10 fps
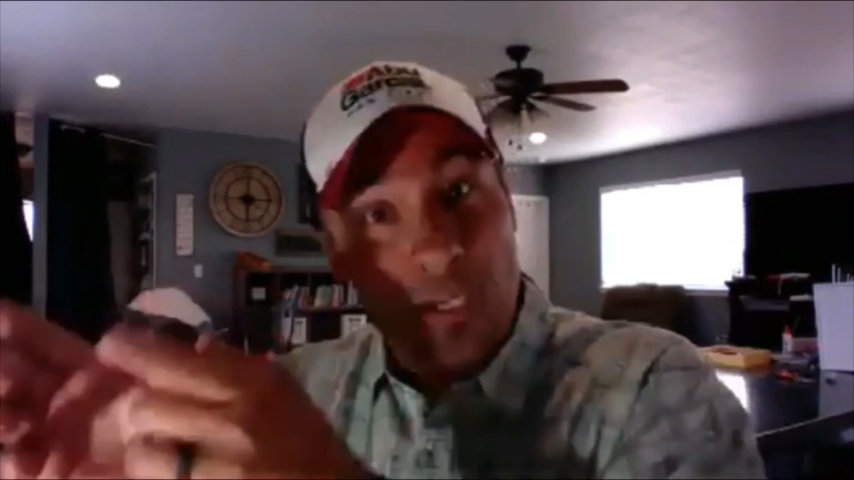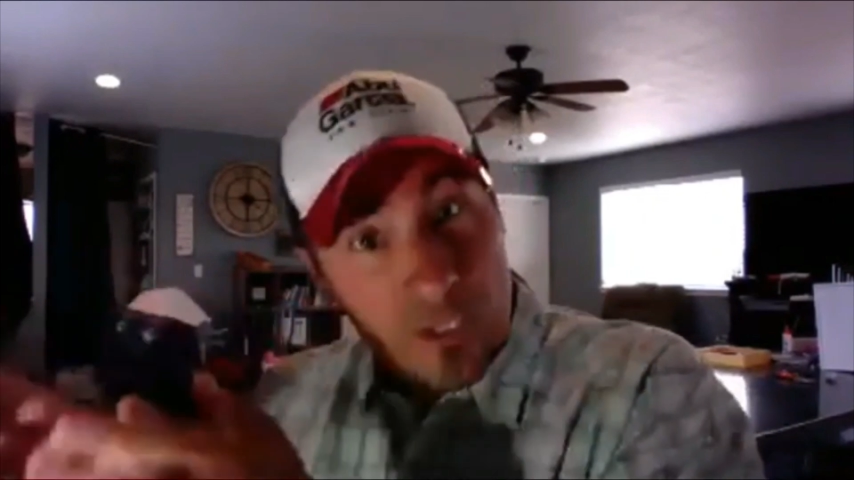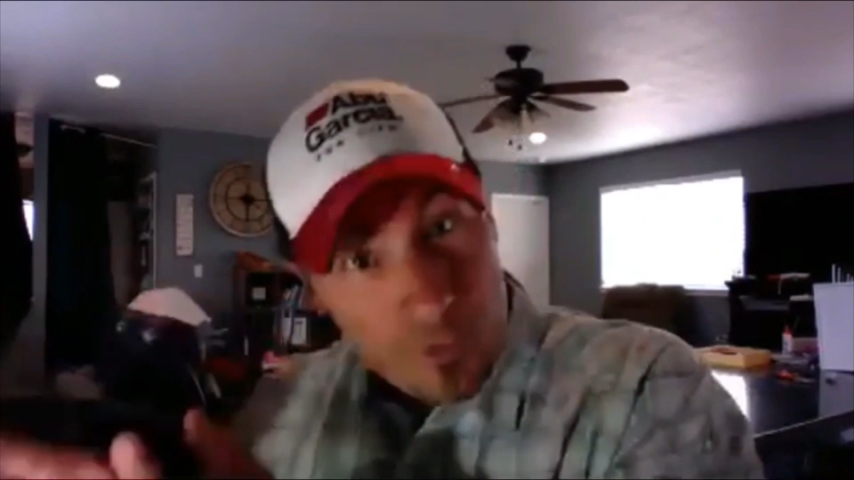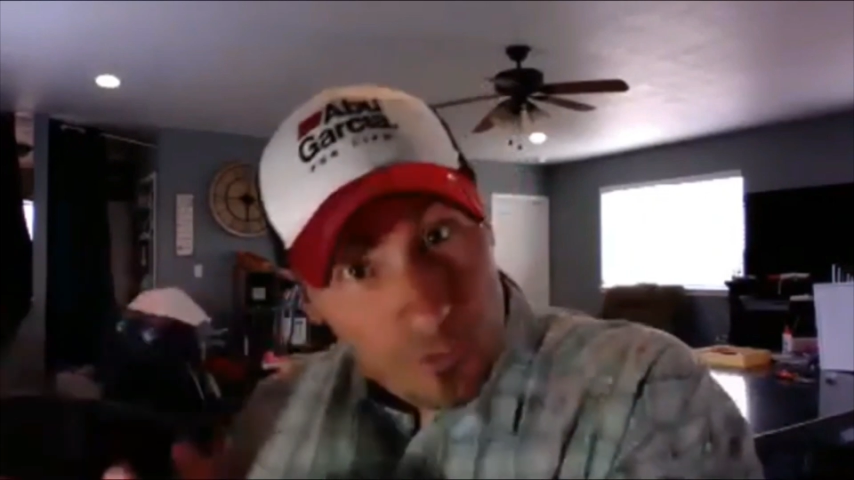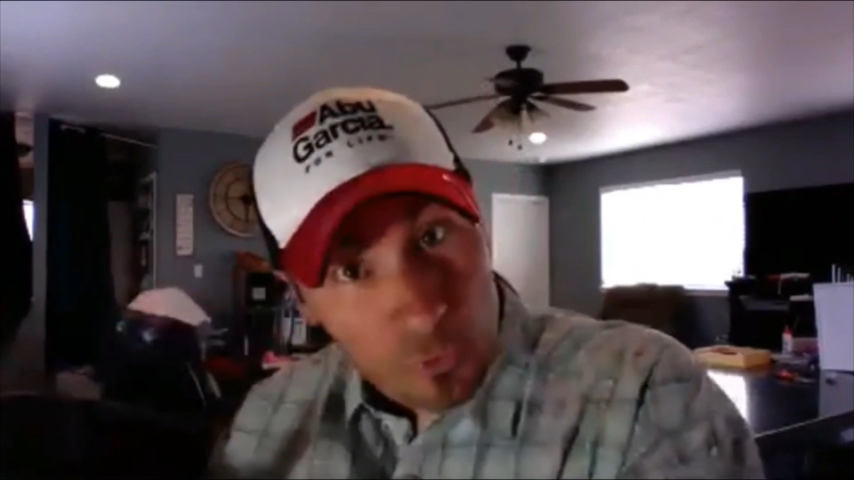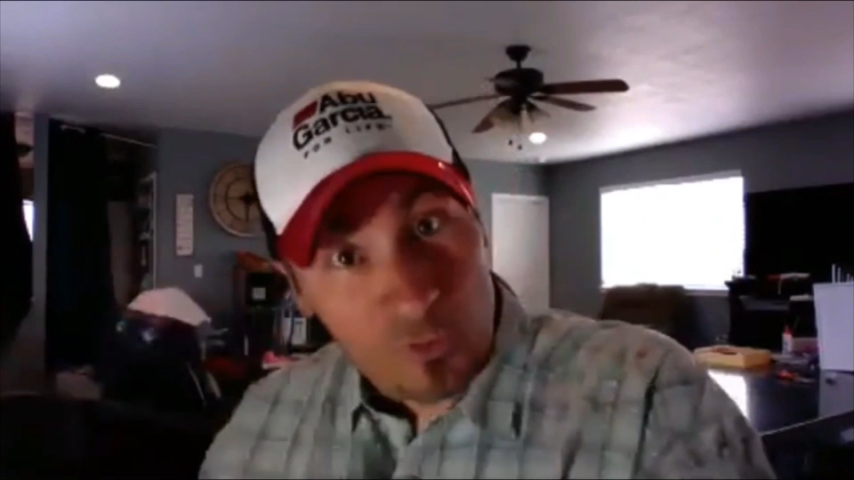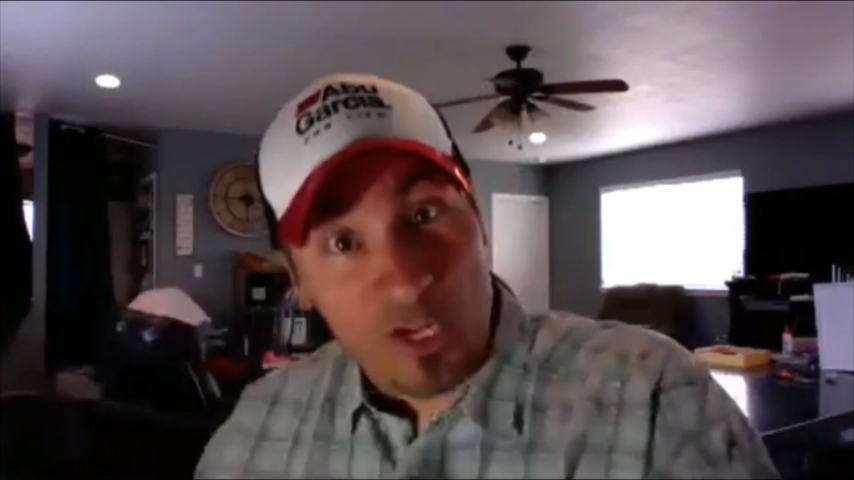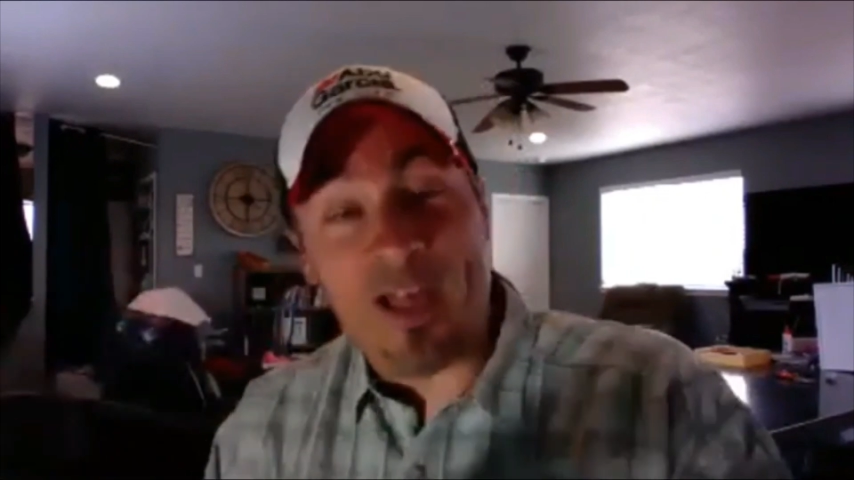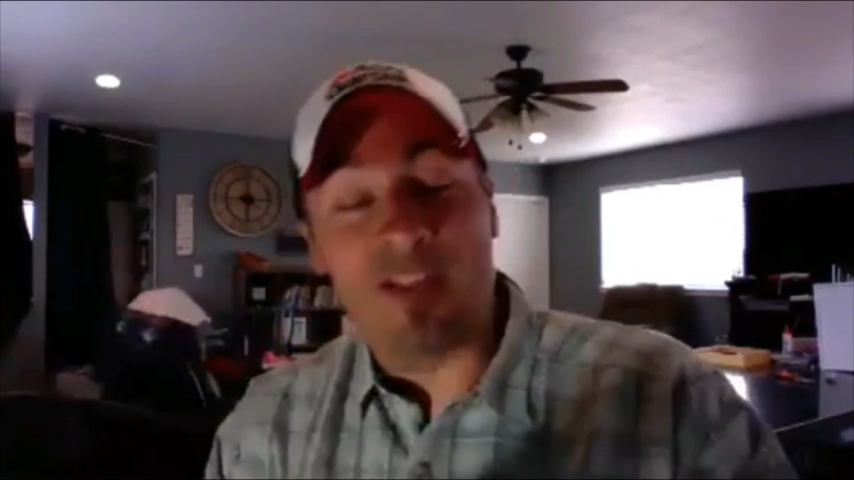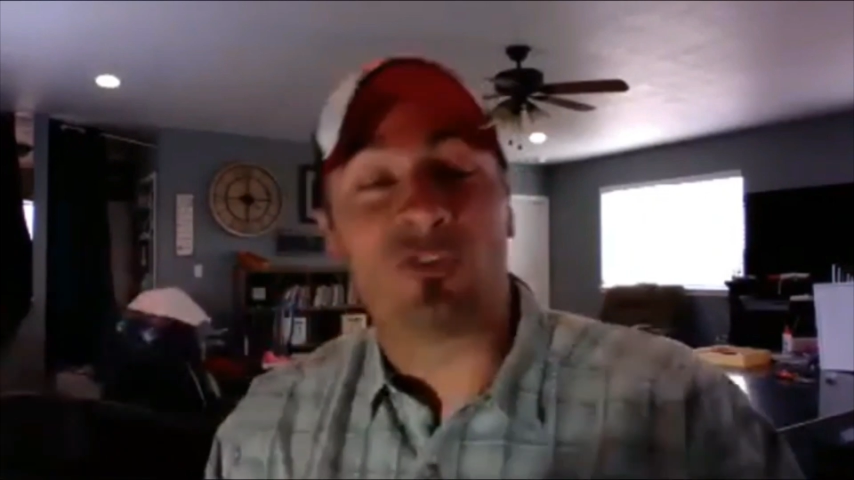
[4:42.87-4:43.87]
tell that
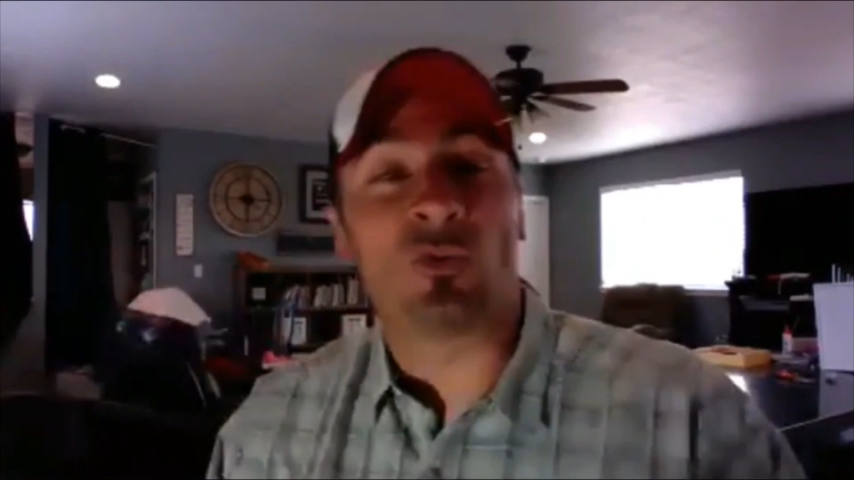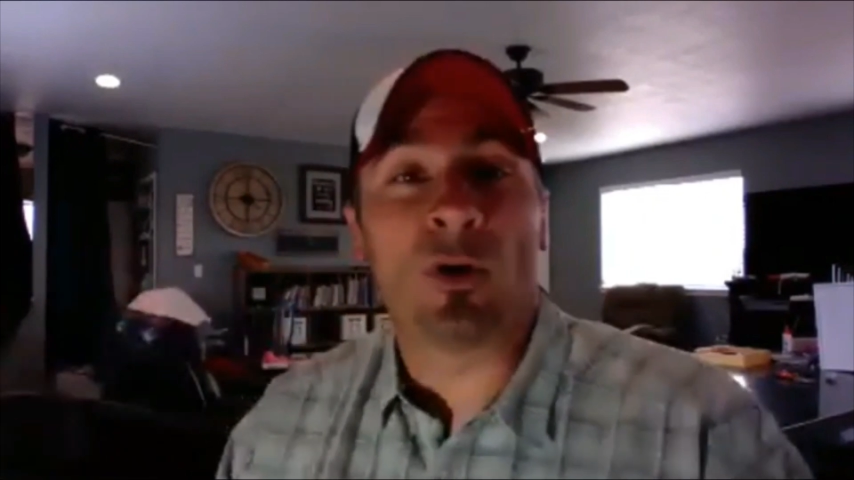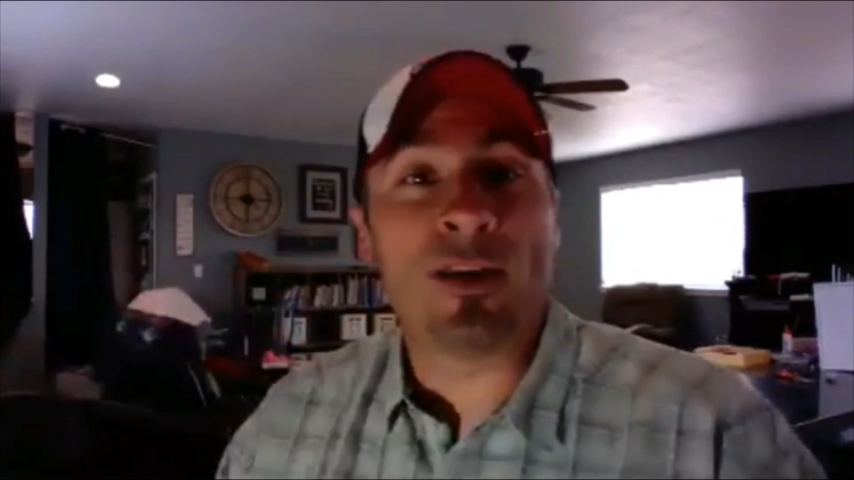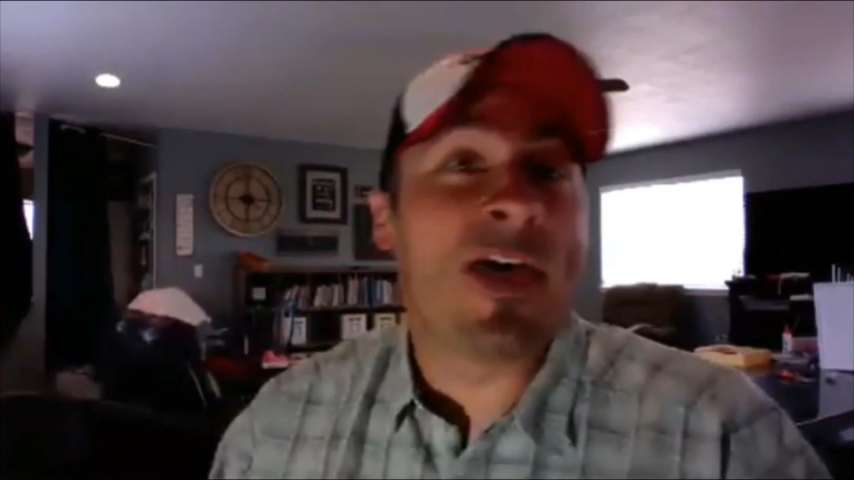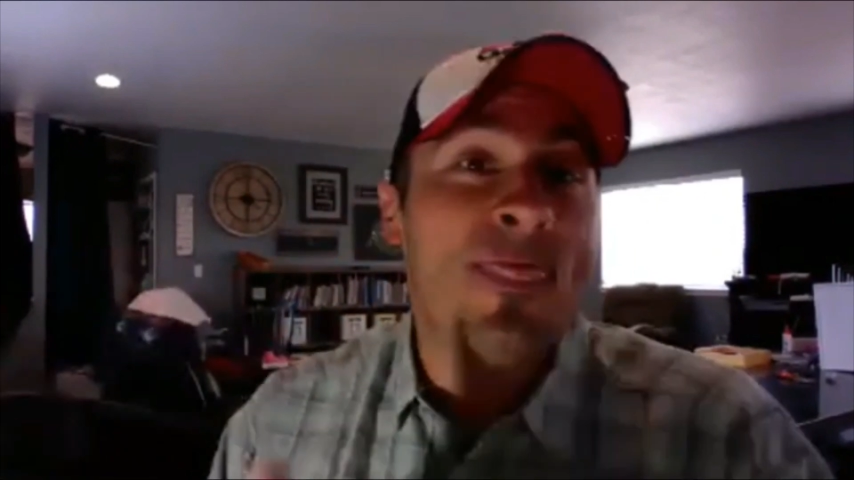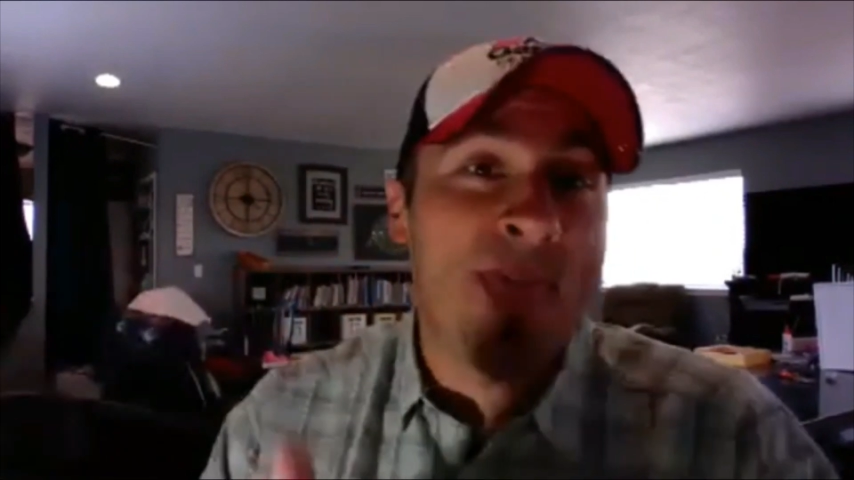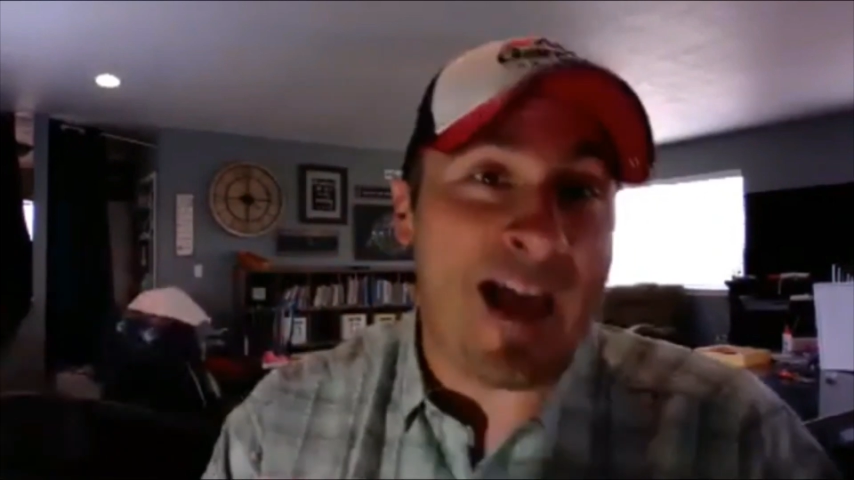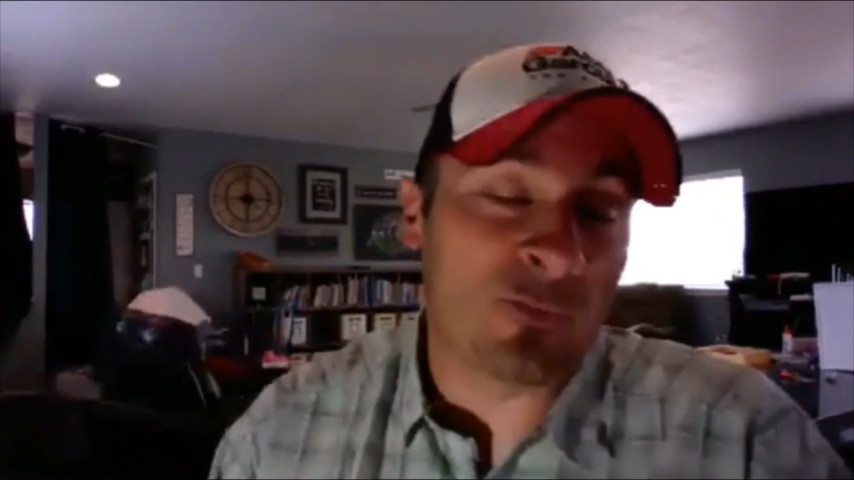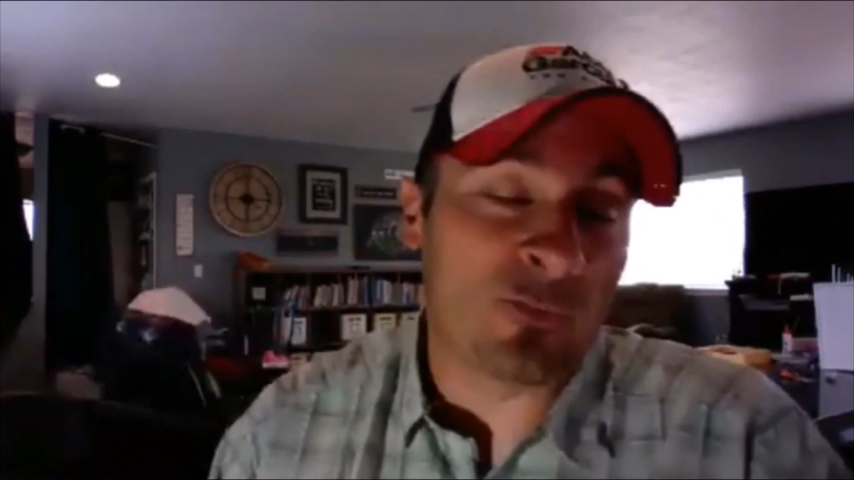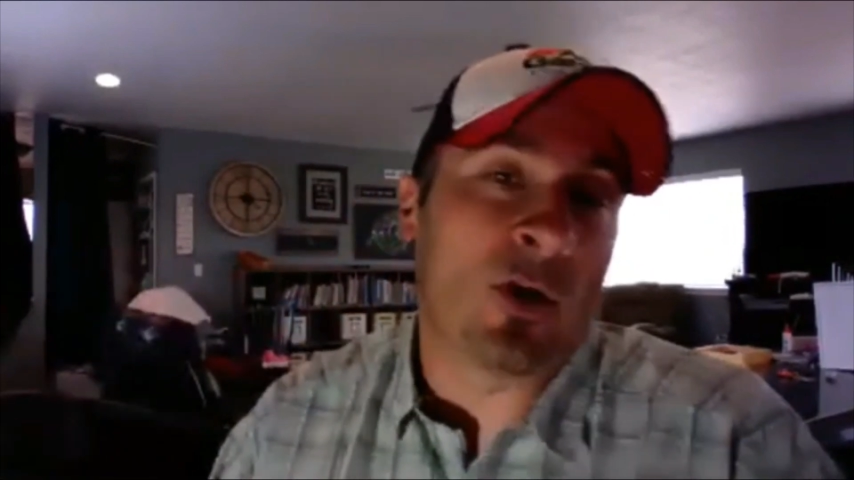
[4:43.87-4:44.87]
story, then that's
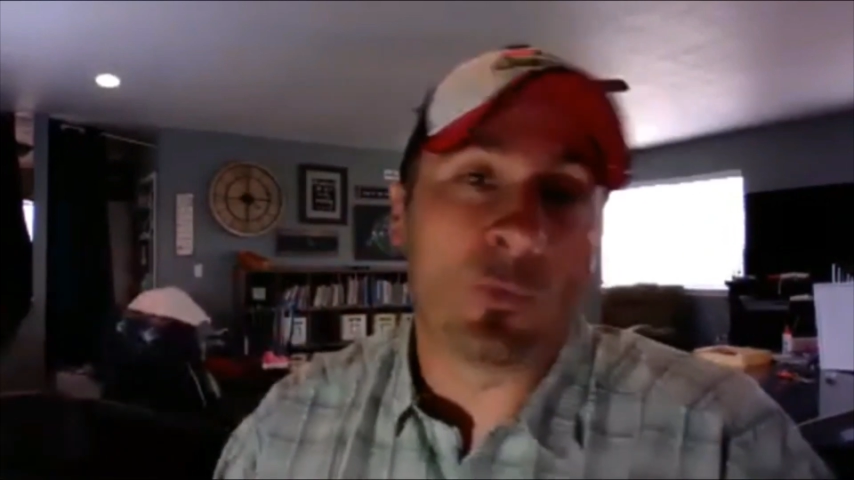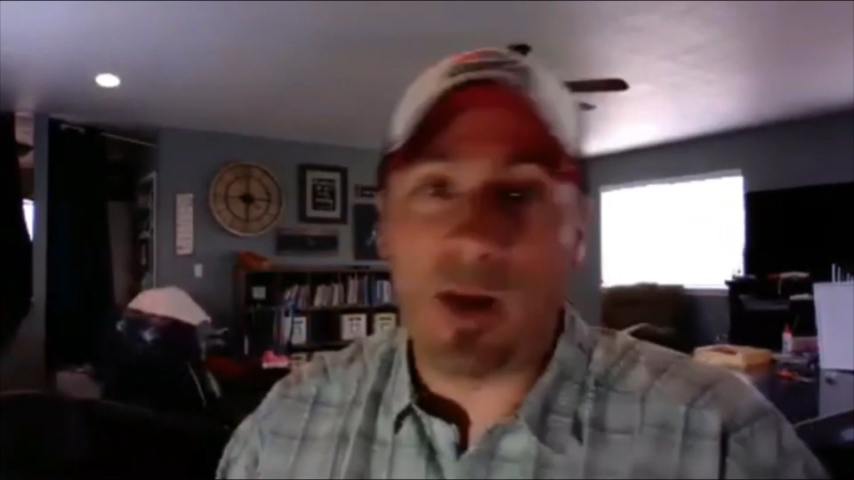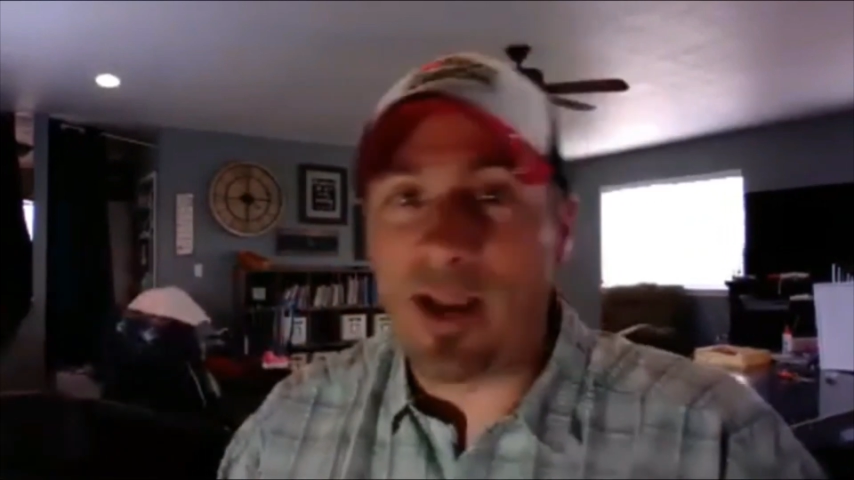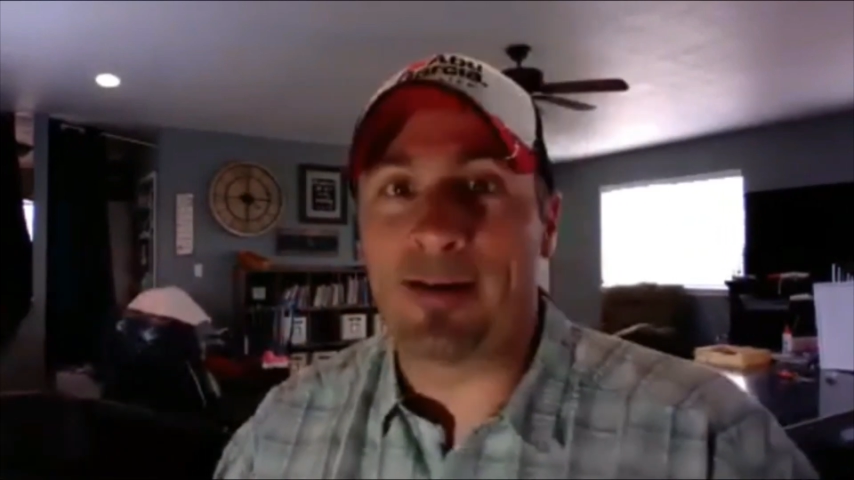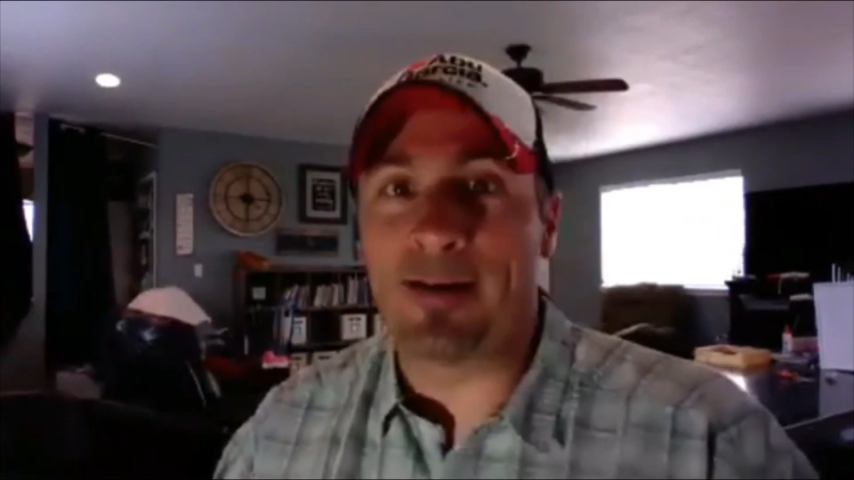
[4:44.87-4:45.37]
what I'll write in.